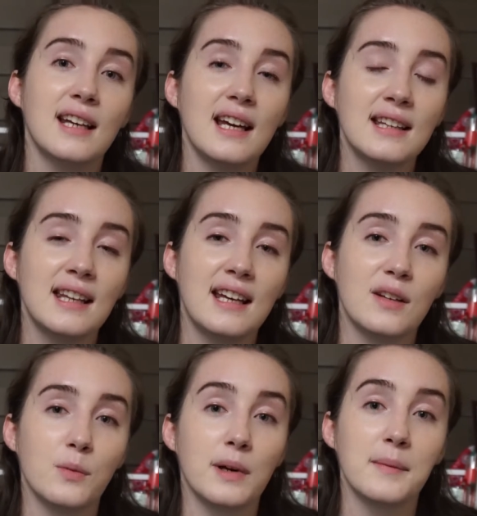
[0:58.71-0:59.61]
and
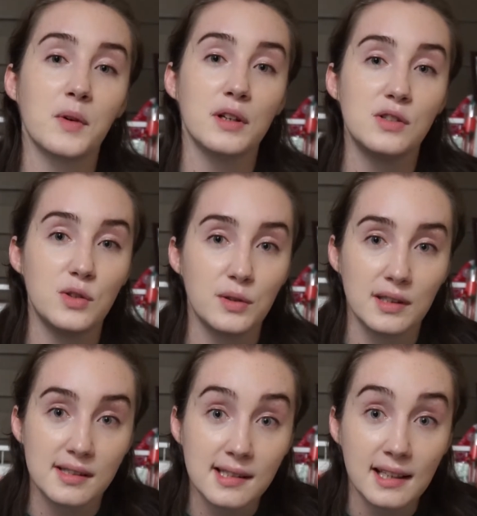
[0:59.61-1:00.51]
then what I'm going to do to
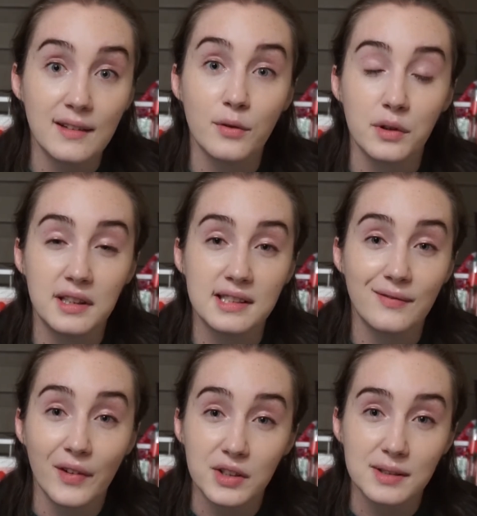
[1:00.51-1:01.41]
study for this
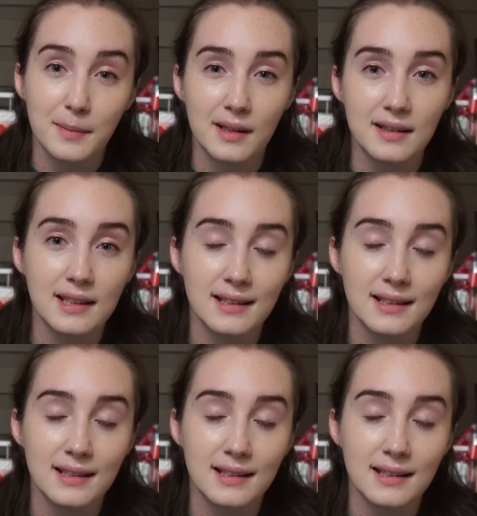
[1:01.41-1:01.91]
first month.